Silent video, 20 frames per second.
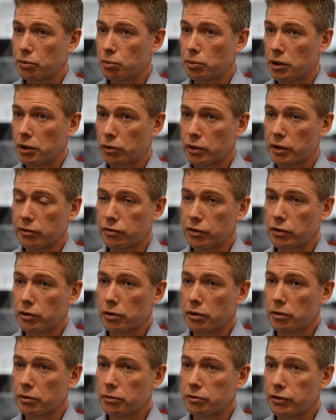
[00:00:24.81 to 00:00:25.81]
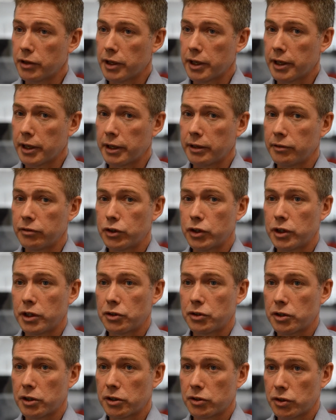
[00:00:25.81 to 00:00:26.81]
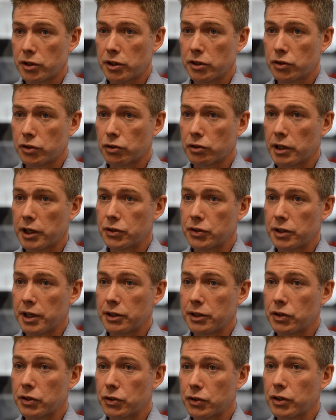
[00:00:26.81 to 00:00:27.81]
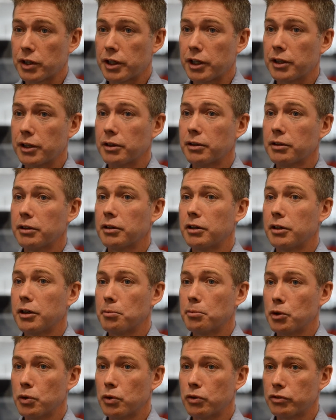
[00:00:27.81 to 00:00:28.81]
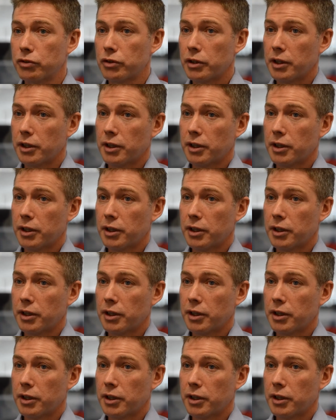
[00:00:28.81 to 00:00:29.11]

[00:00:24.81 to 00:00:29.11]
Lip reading: we're looking for 5 GCSEs, grades A to C and above.